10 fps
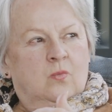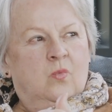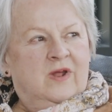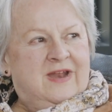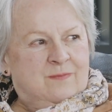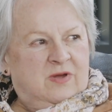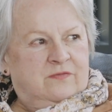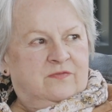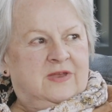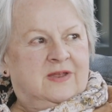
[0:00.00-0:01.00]
What am I
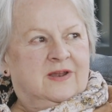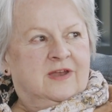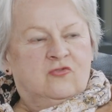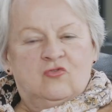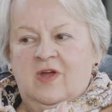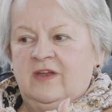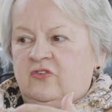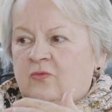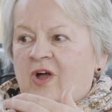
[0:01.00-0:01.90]
feeling? Trying to